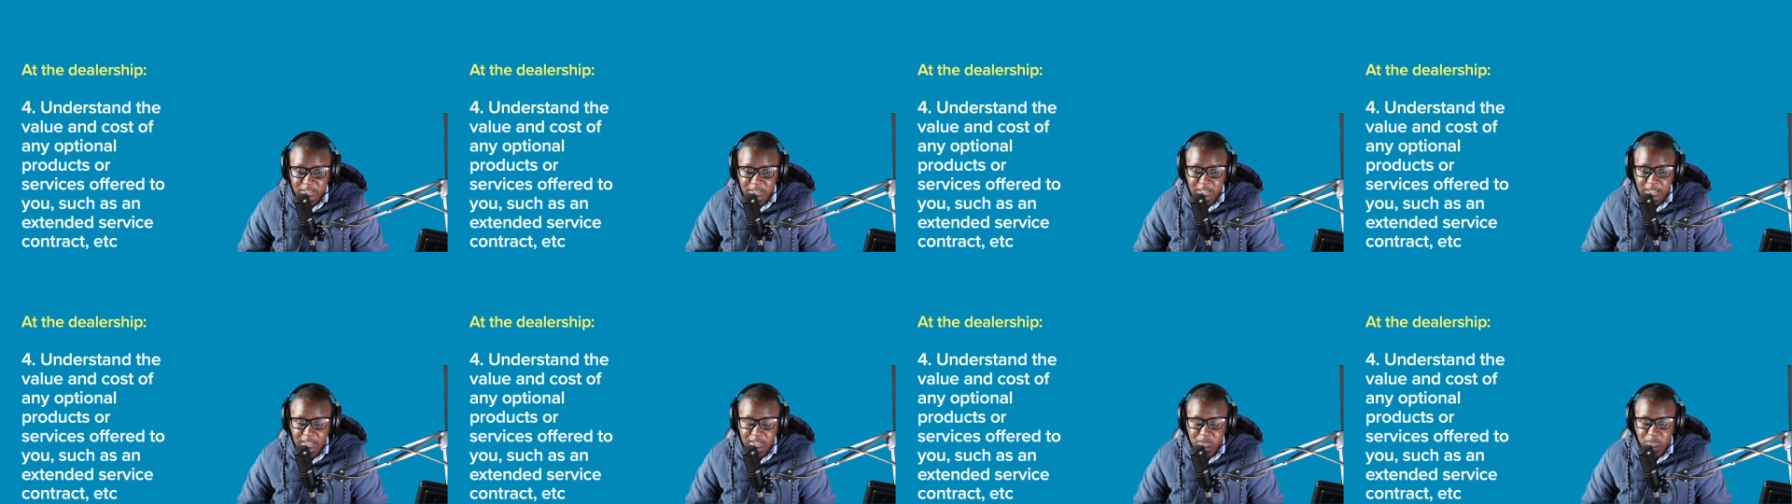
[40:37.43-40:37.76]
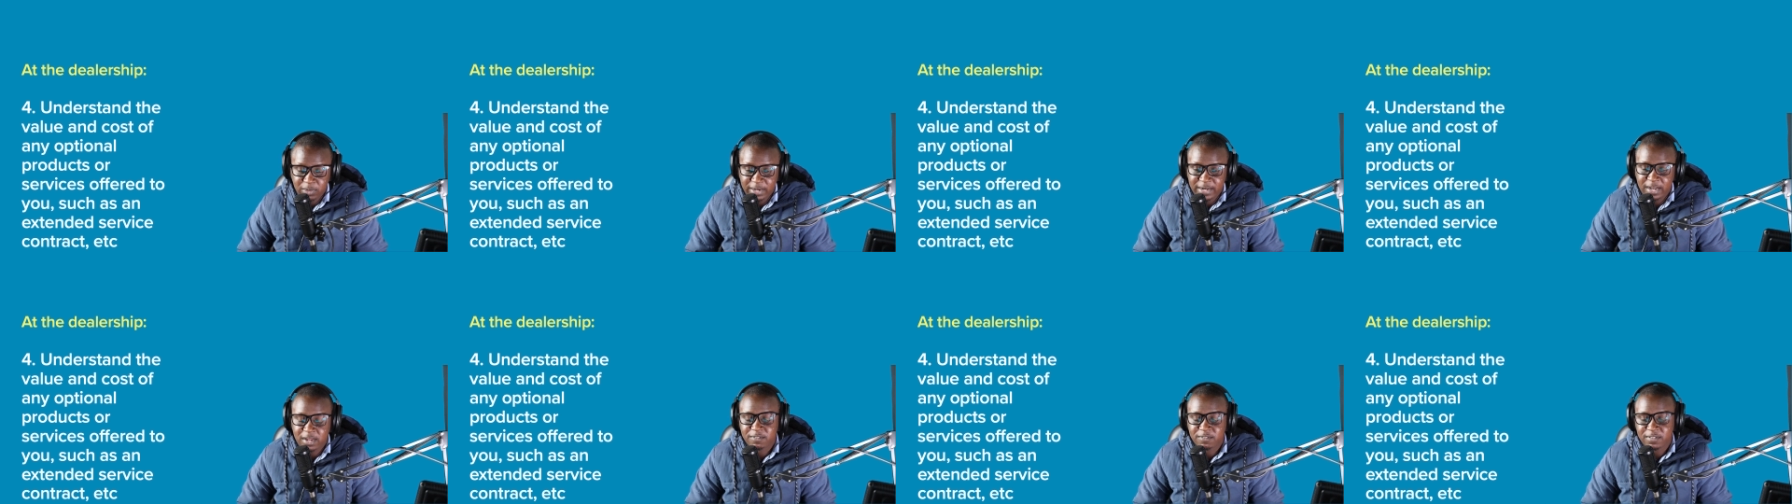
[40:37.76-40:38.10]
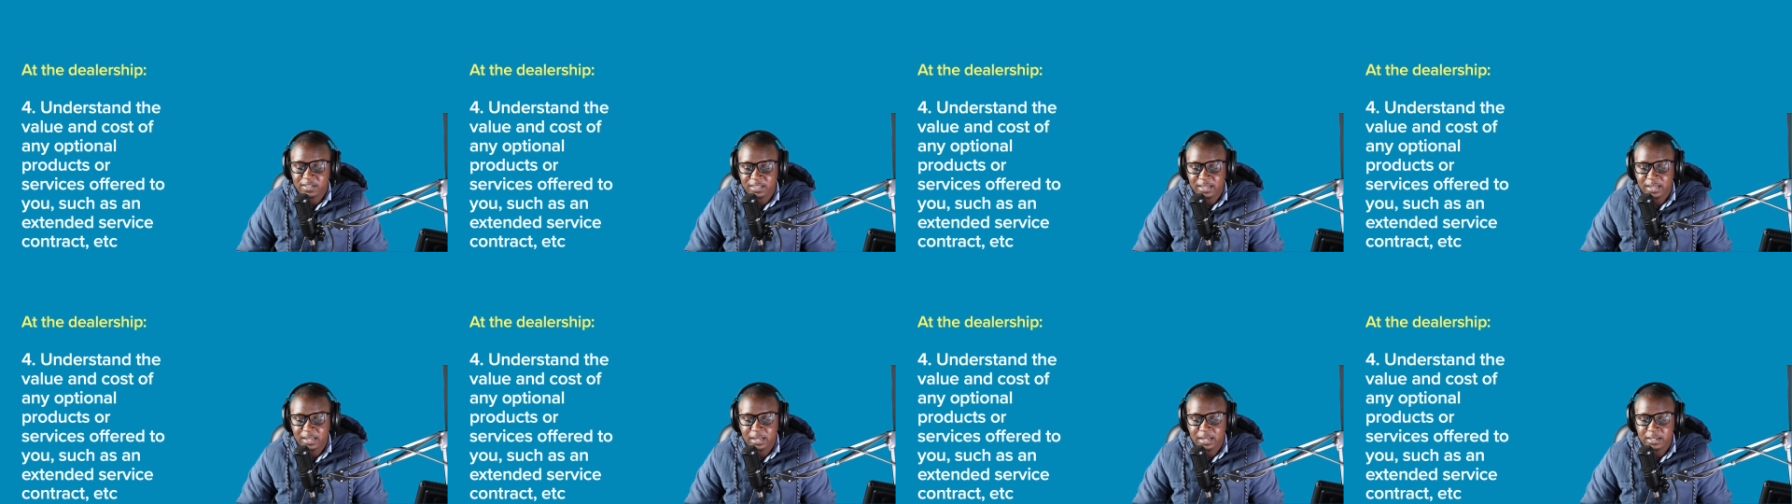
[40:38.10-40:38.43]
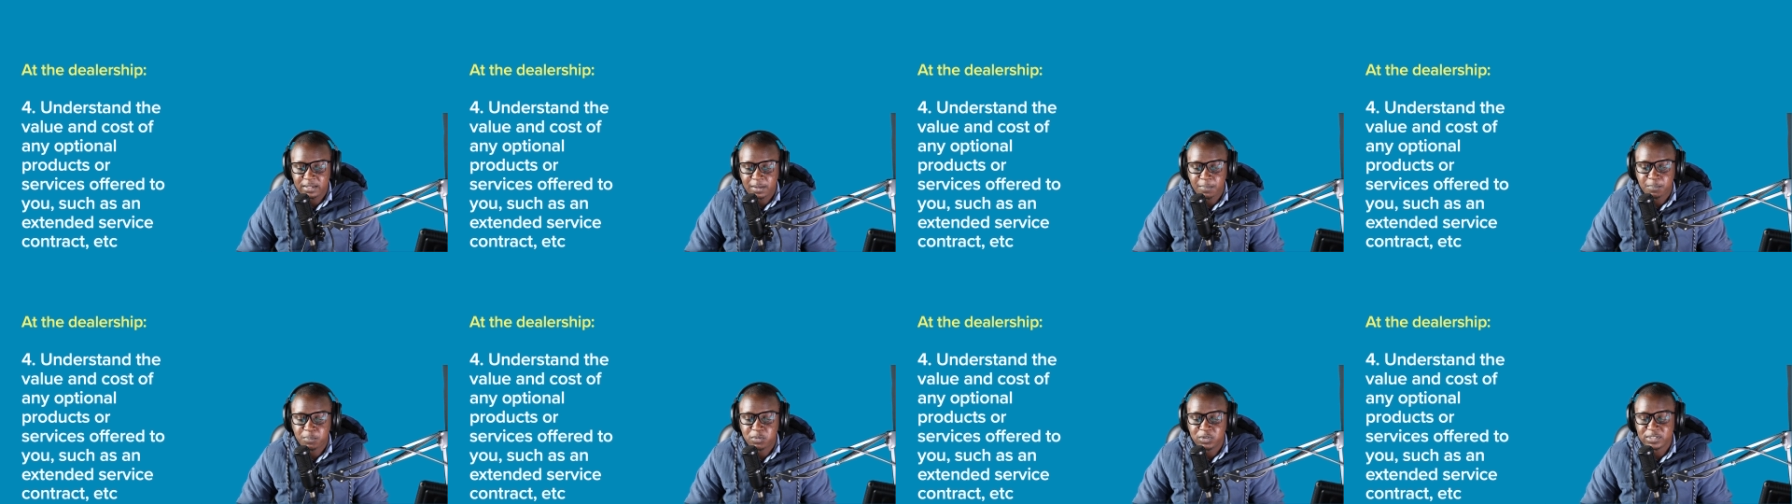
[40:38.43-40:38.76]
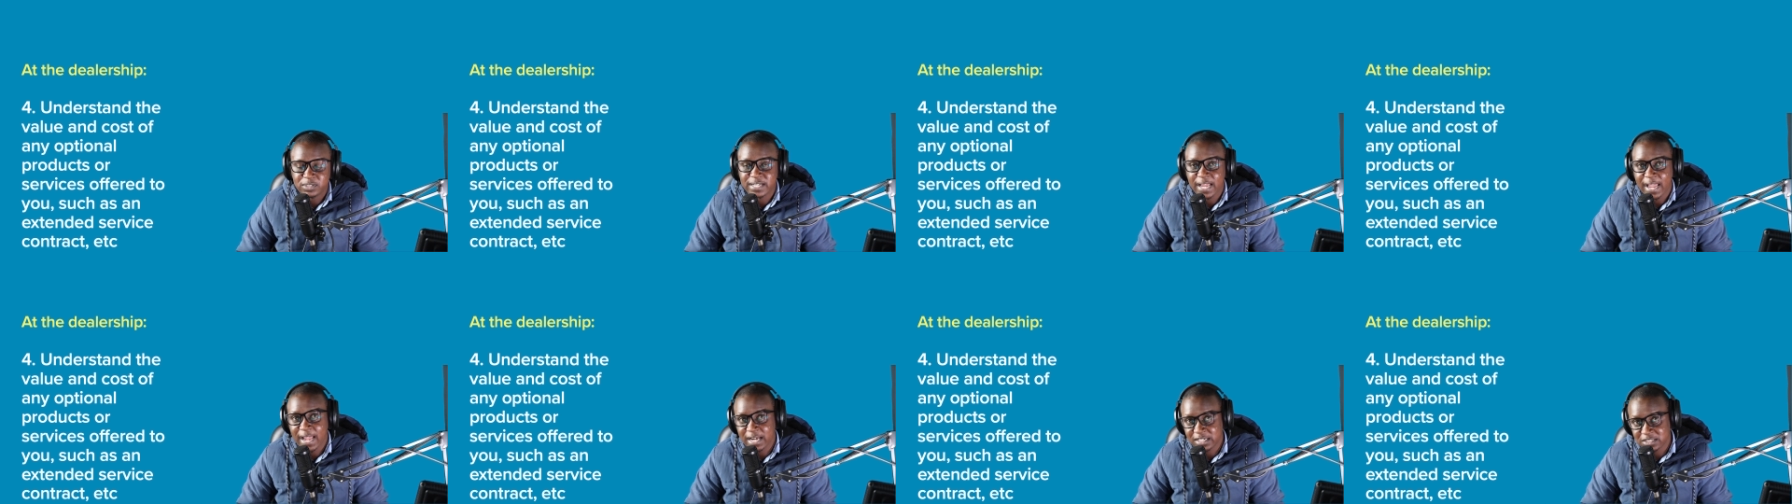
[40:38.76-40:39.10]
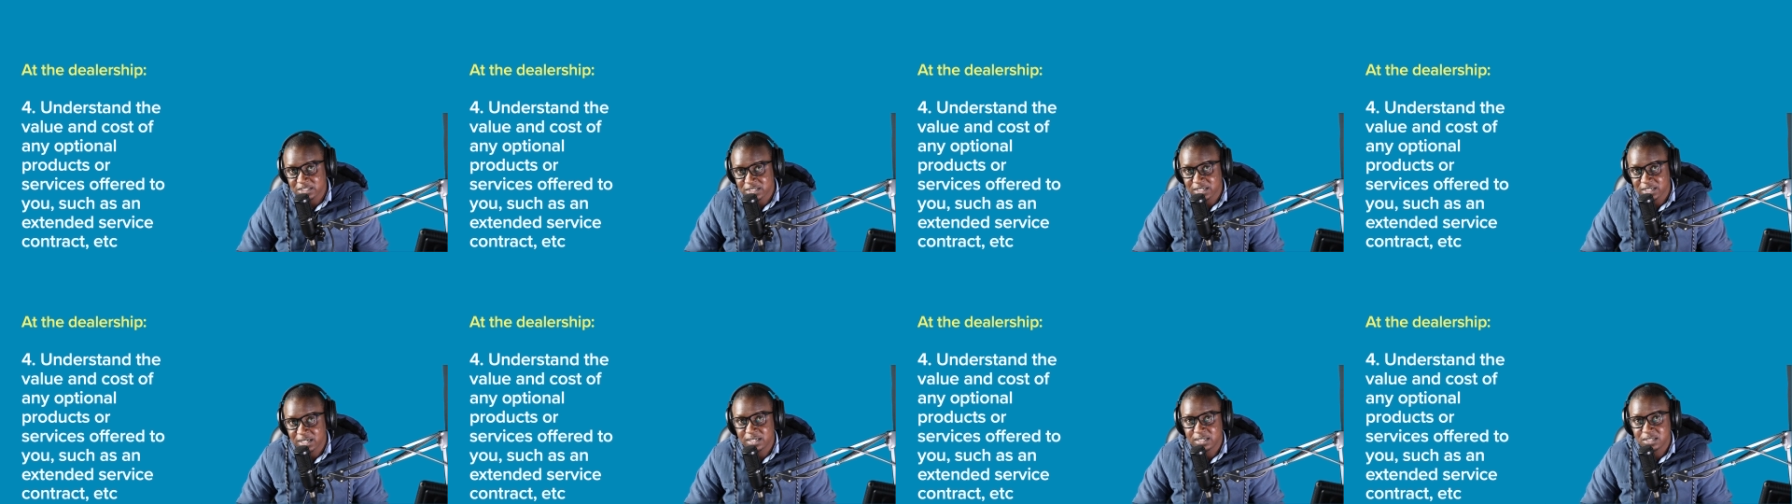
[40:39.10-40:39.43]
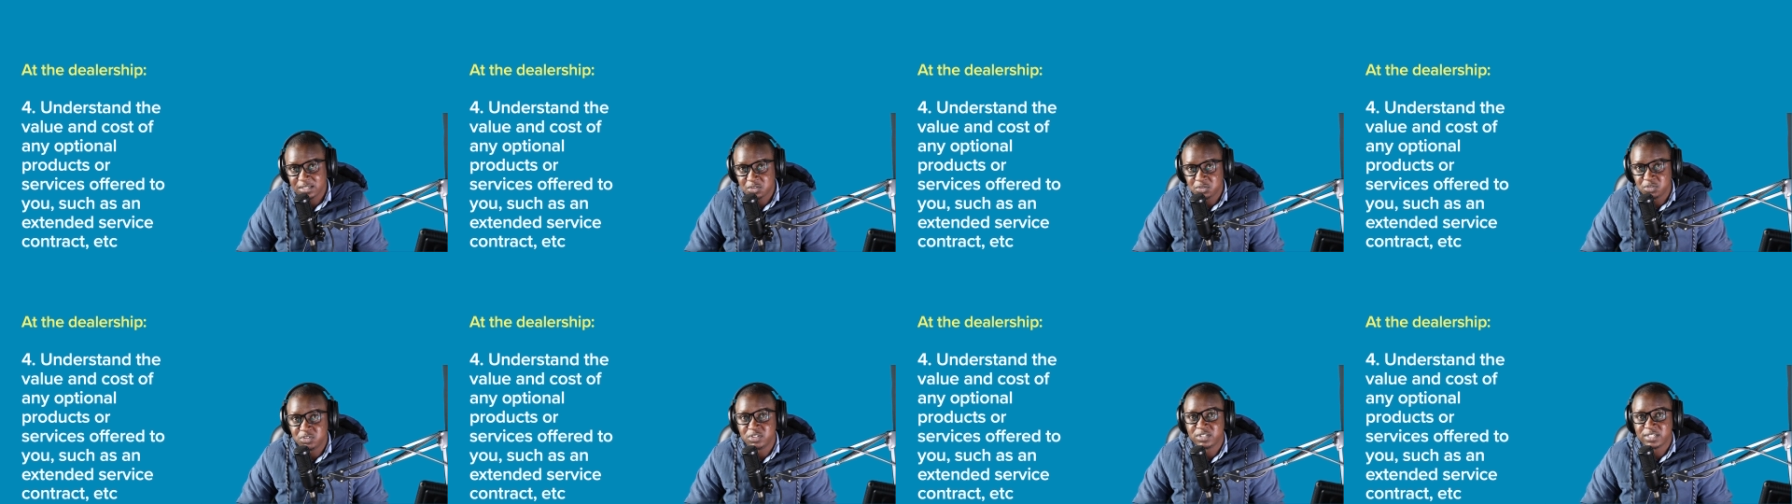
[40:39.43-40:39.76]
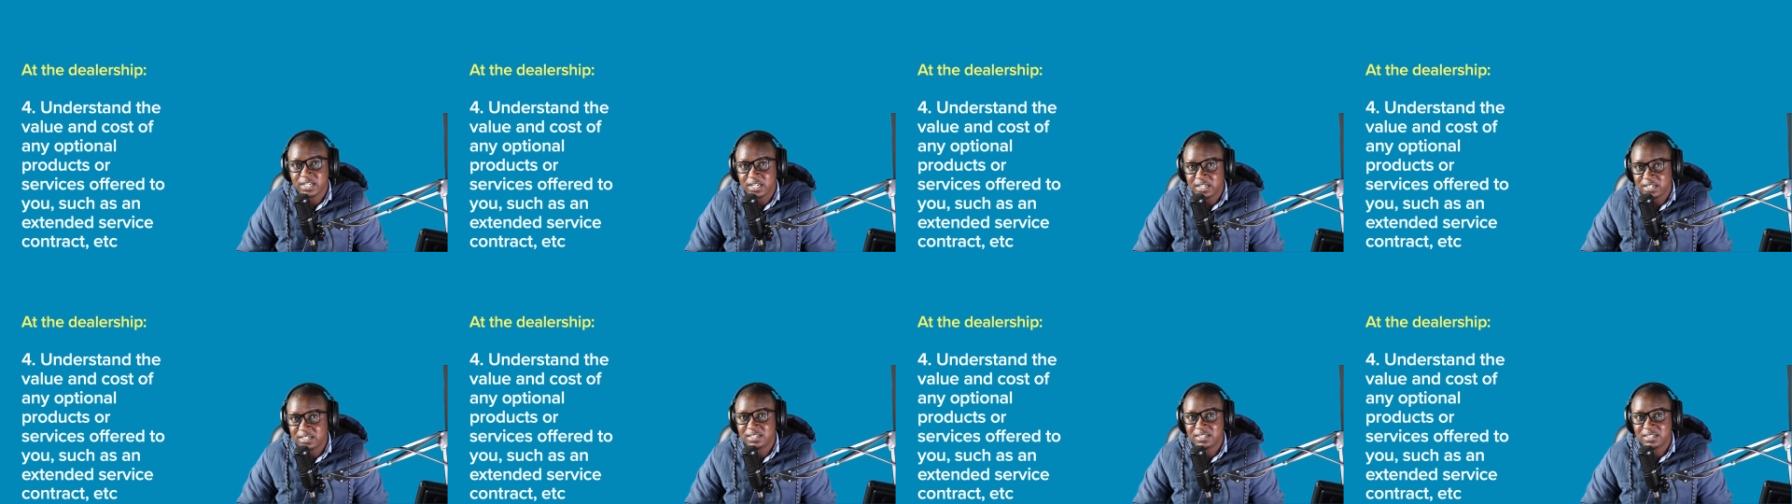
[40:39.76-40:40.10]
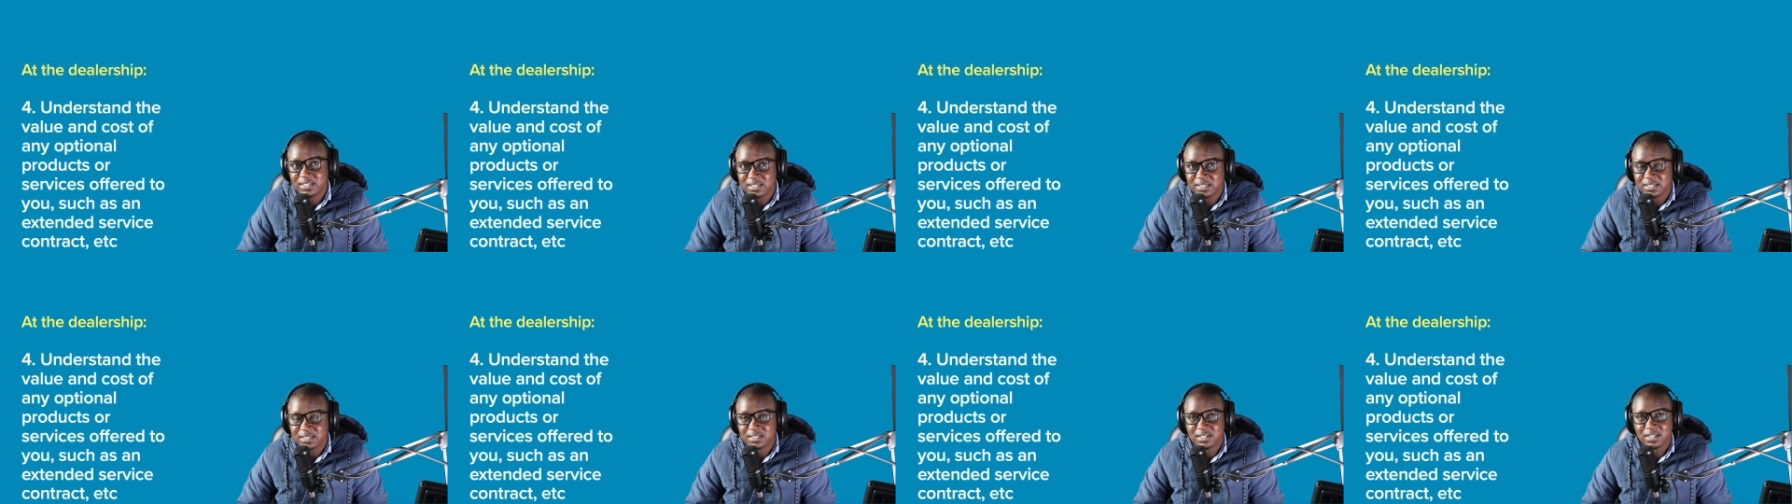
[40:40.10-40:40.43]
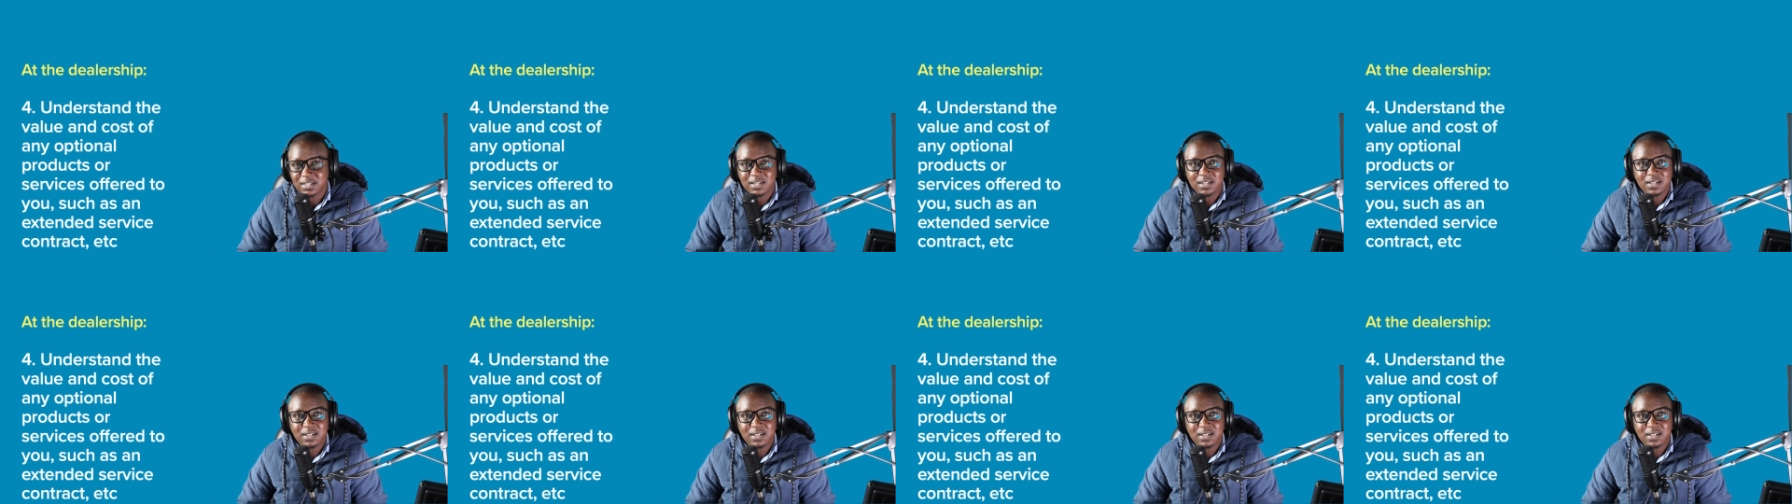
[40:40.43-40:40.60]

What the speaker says: that whatever they put extra, do you really need it?